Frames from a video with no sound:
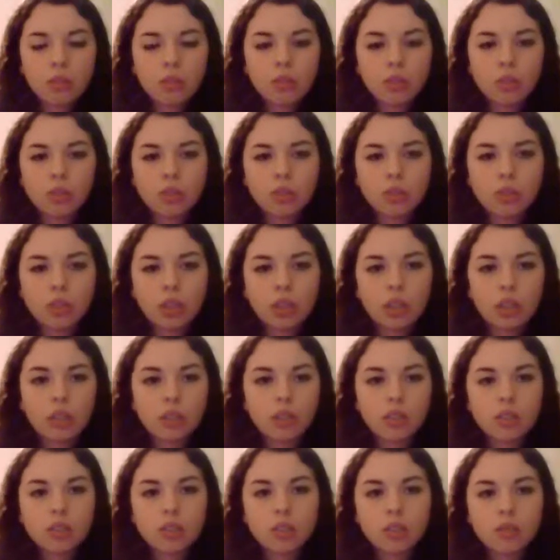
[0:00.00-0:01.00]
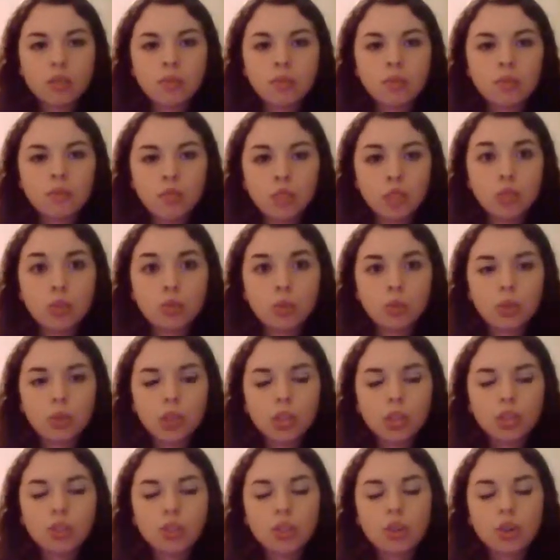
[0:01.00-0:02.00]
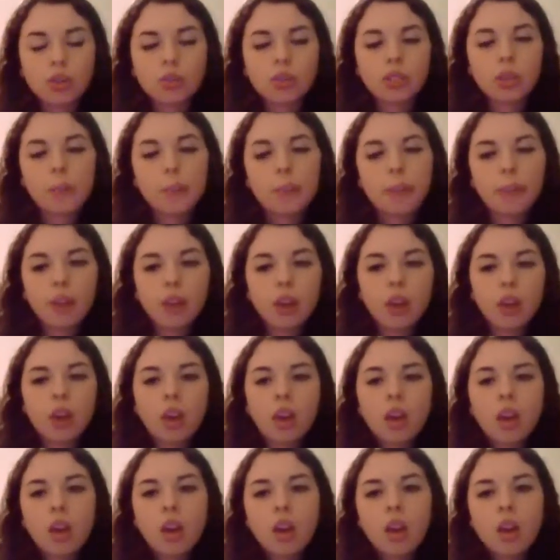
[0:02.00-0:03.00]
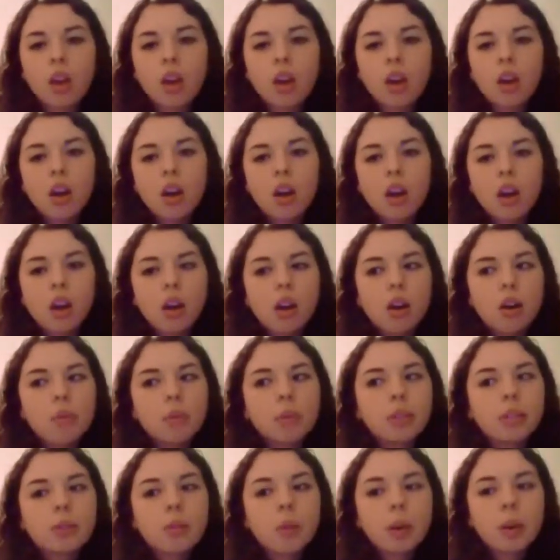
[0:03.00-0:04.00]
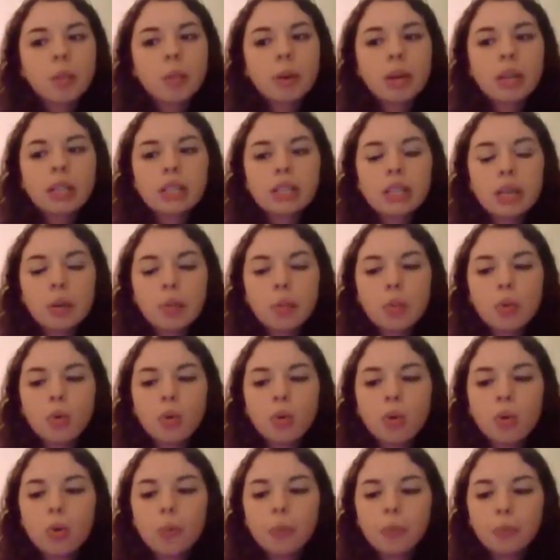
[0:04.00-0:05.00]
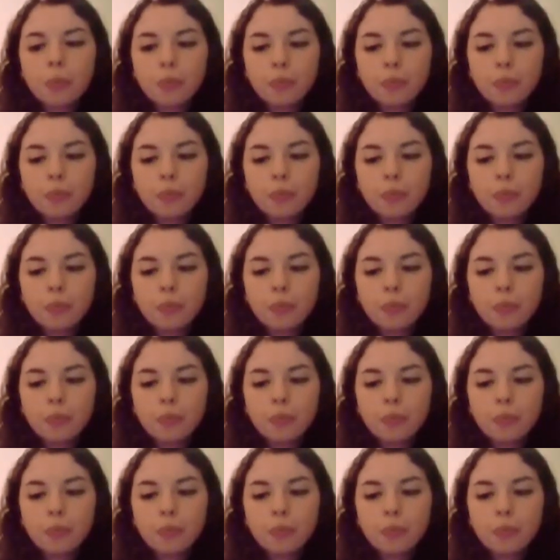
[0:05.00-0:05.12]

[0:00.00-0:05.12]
using it to visually show something. Explain by example,